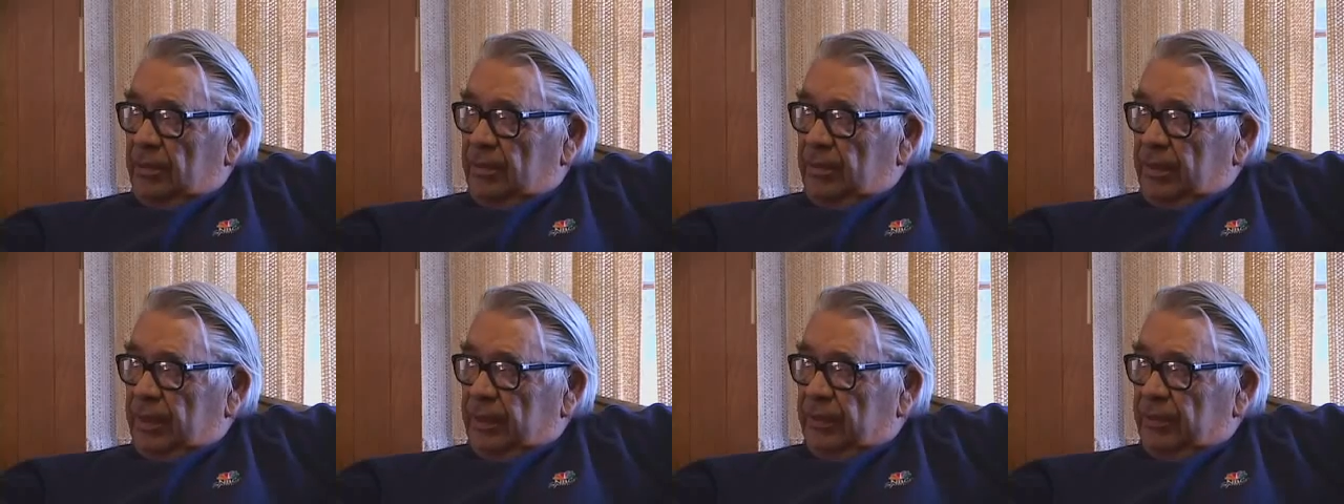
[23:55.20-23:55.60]

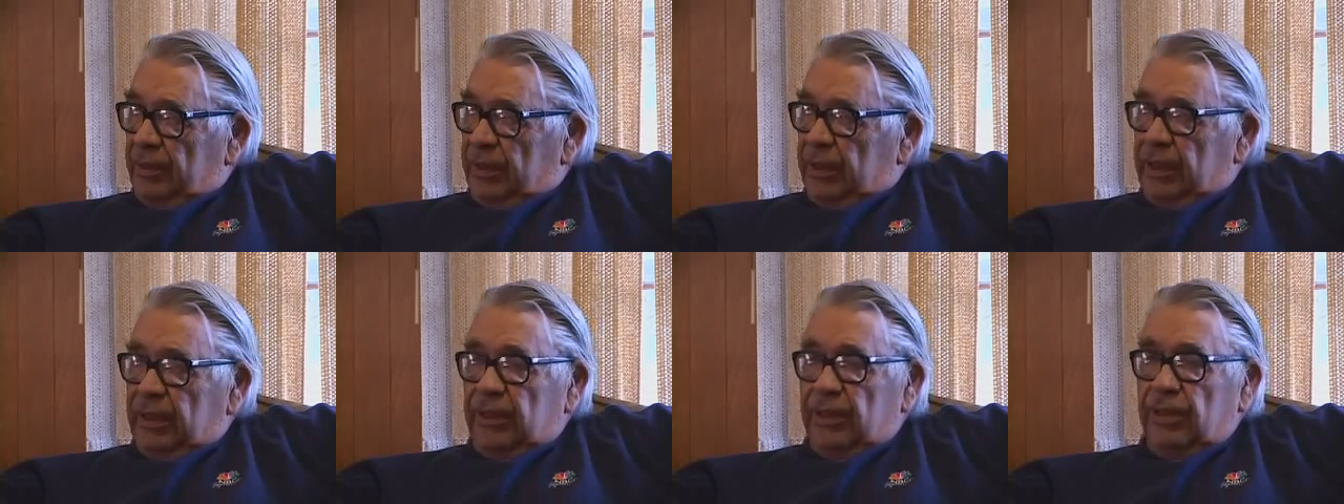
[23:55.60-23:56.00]
but when you
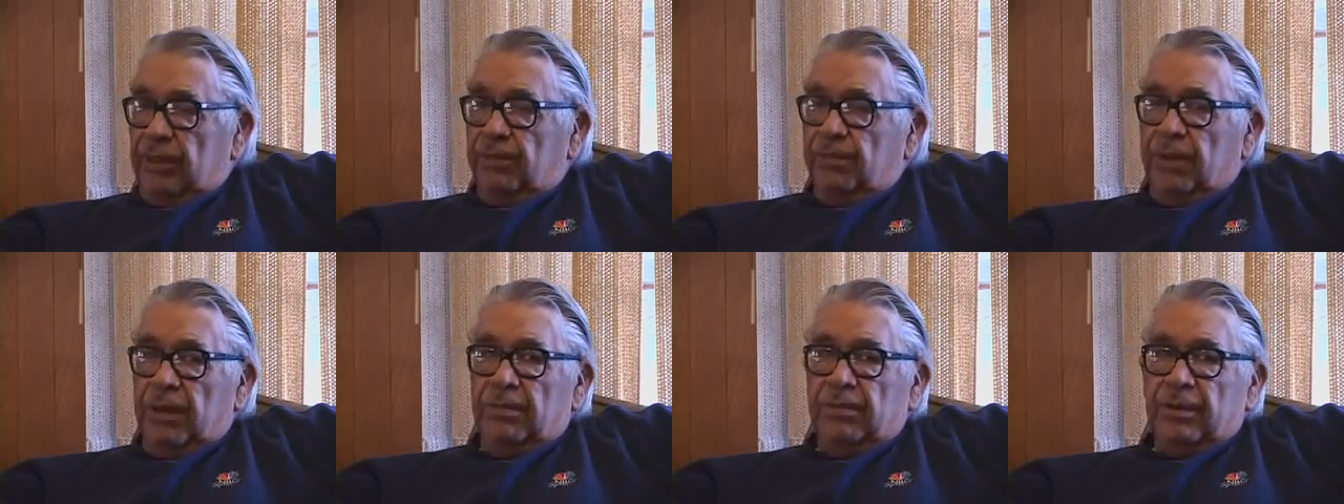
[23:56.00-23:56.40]
get these
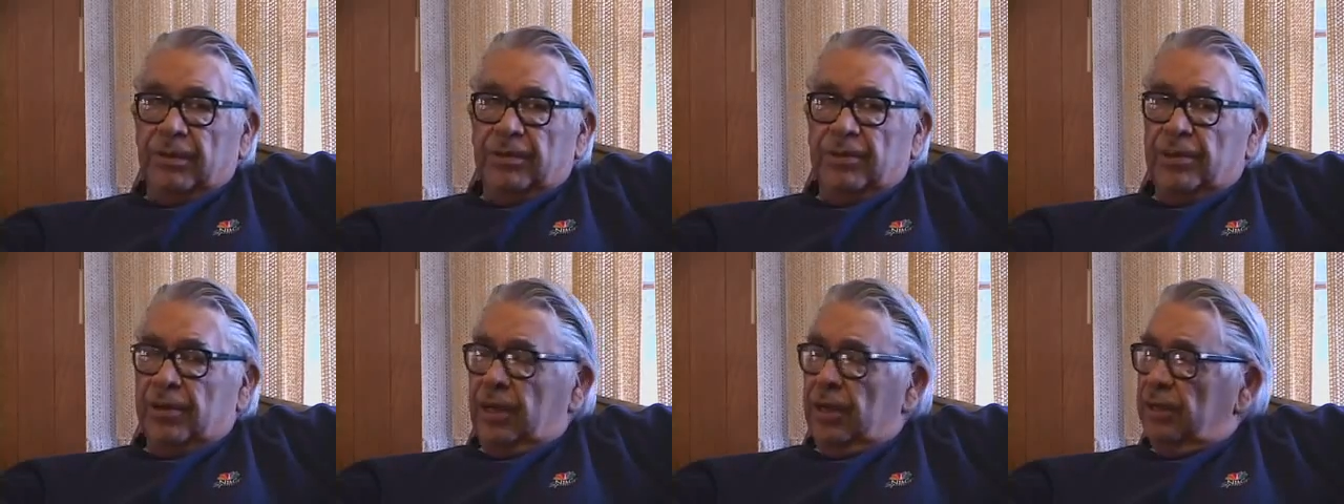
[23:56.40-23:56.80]
people who
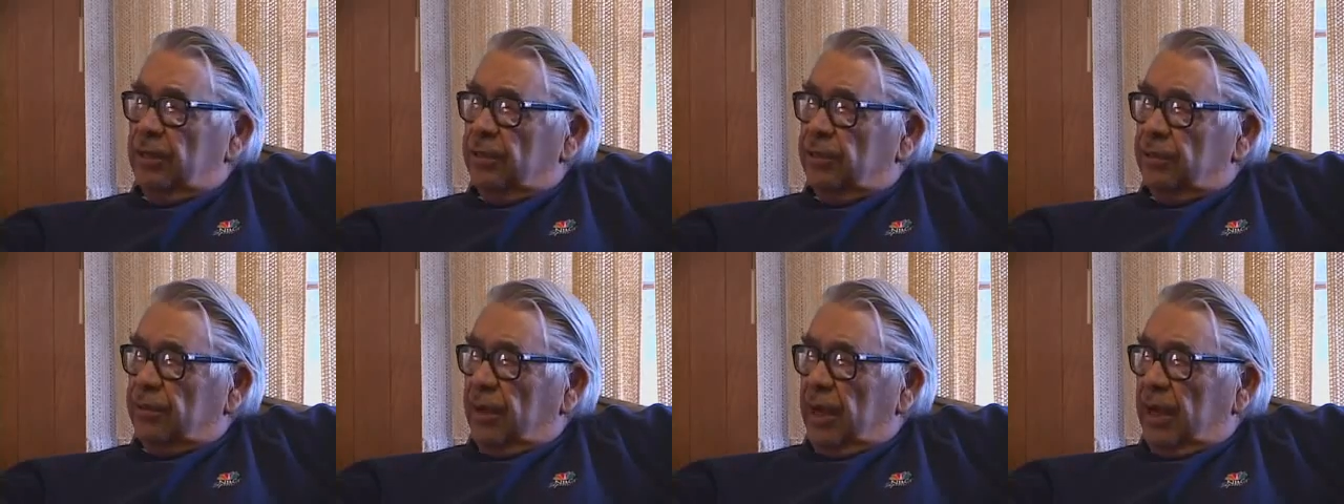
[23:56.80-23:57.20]

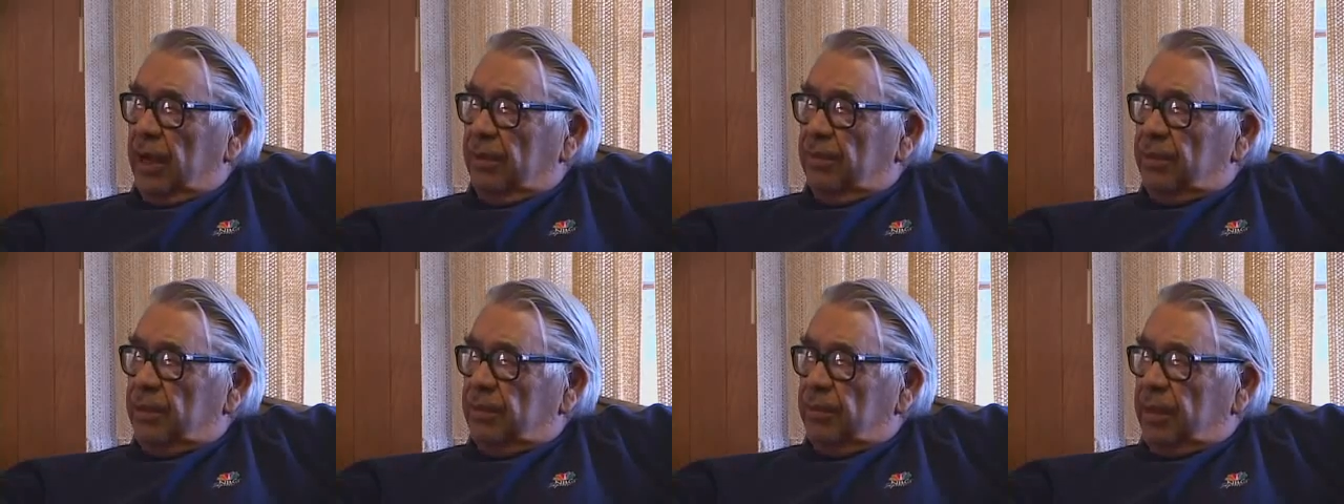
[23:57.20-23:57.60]
change
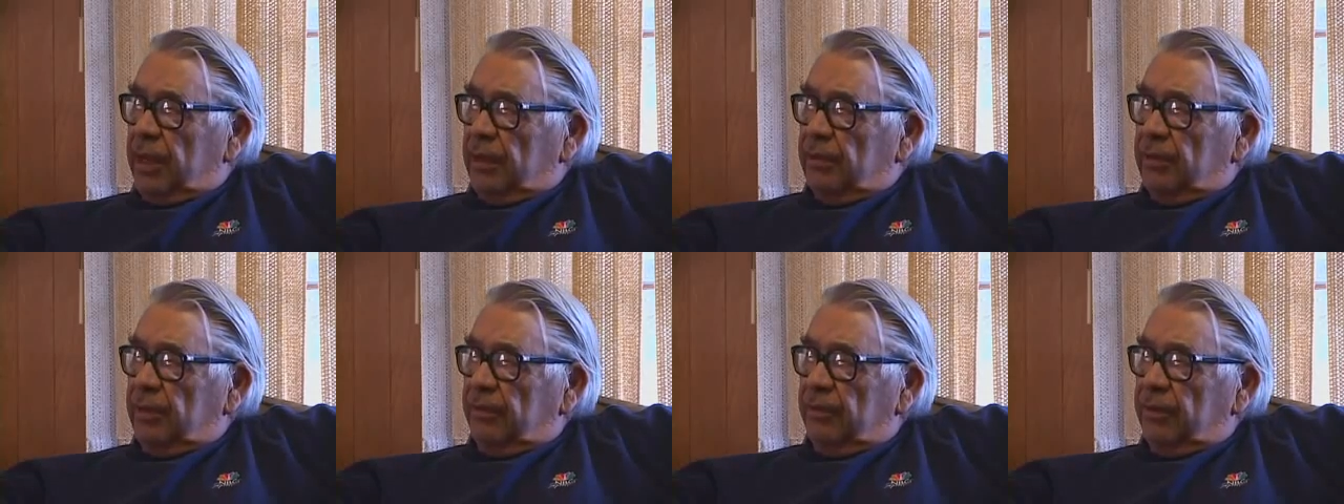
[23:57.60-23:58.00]
tribes
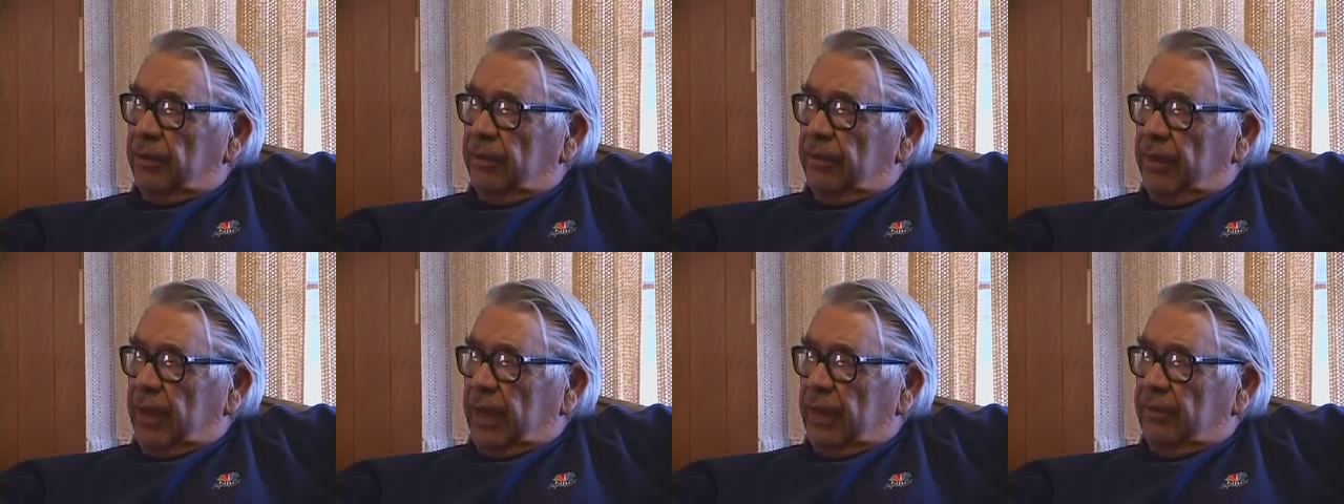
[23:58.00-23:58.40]
about every
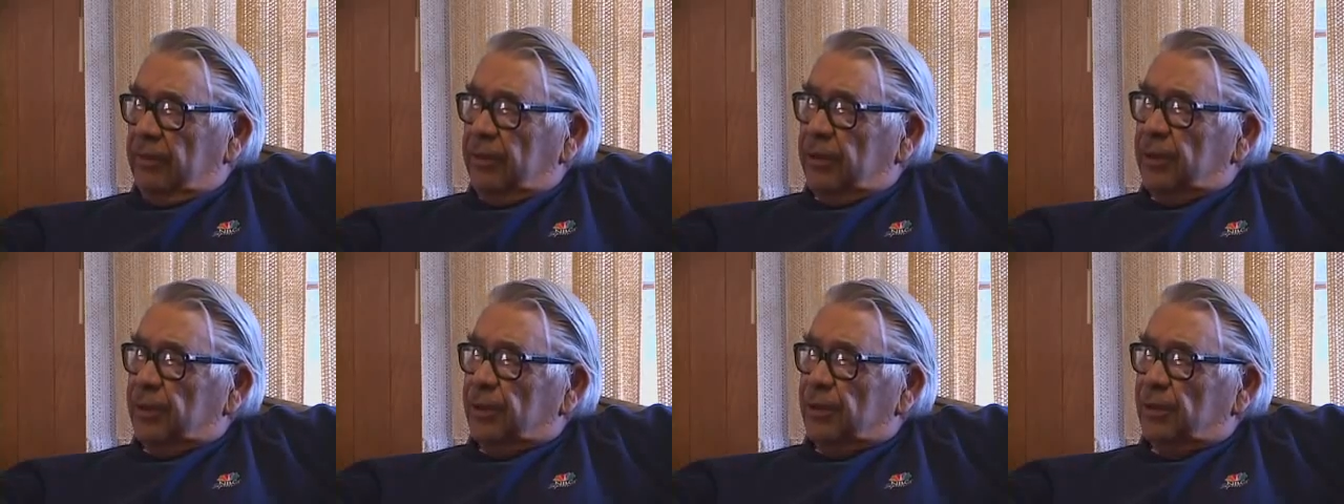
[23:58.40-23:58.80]
5
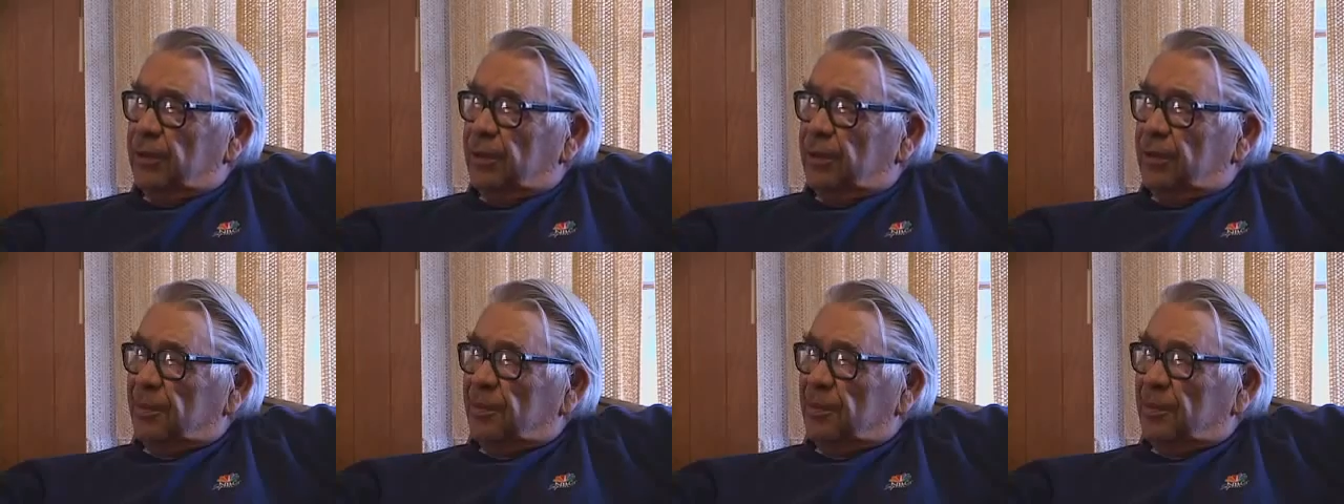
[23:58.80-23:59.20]
years,
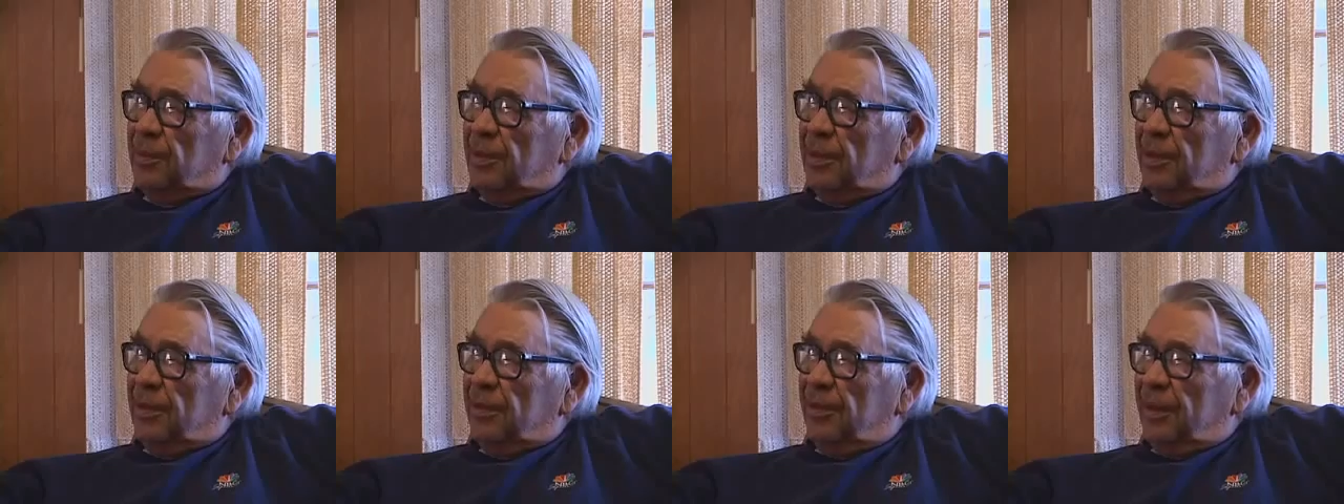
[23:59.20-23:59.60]

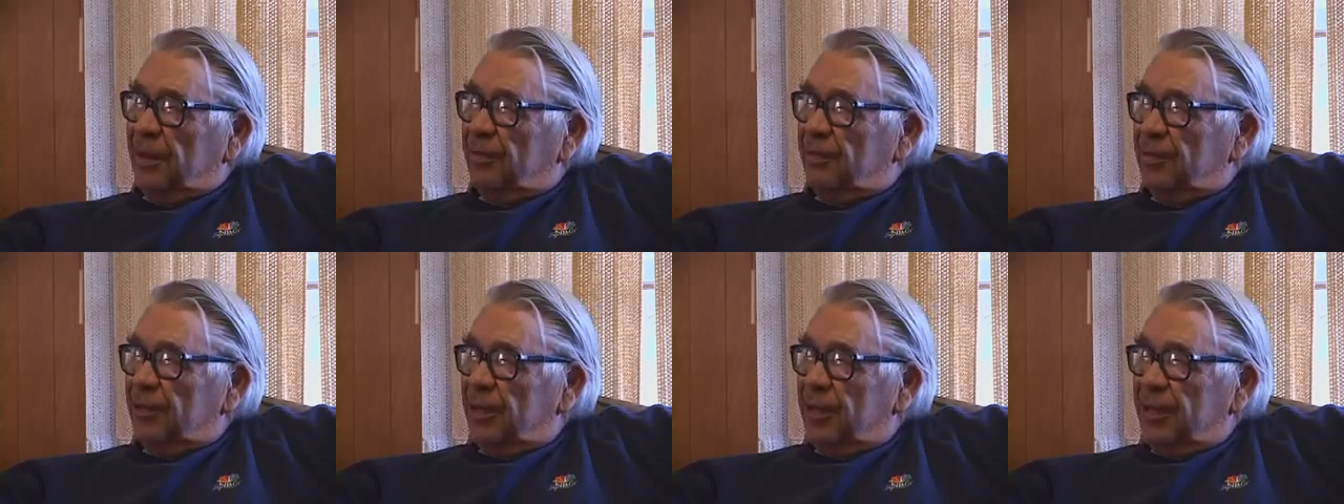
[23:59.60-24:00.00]
you know,
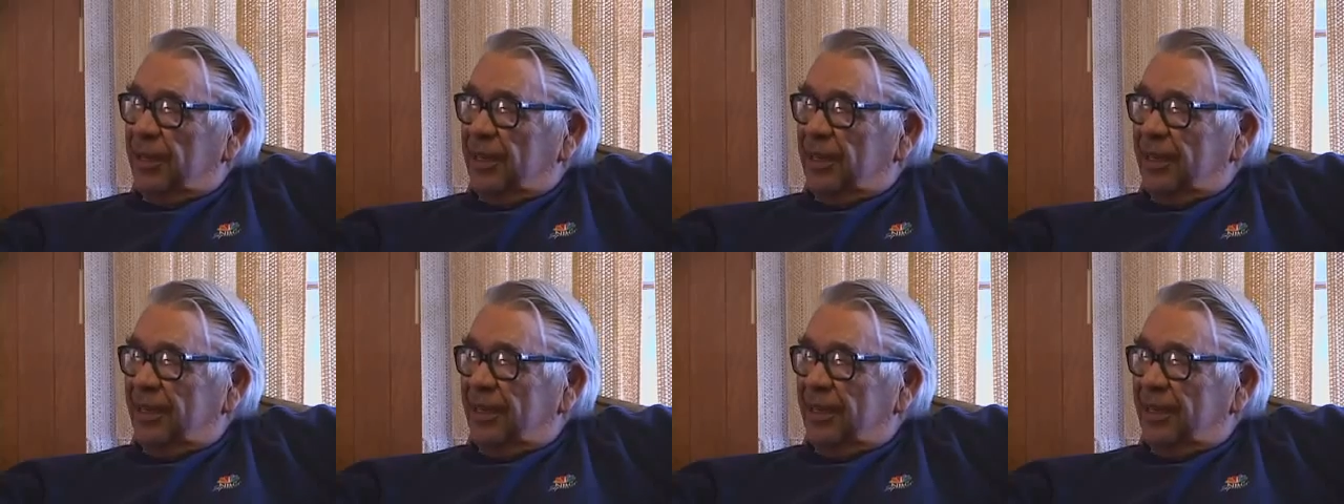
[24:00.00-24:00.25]
I've seen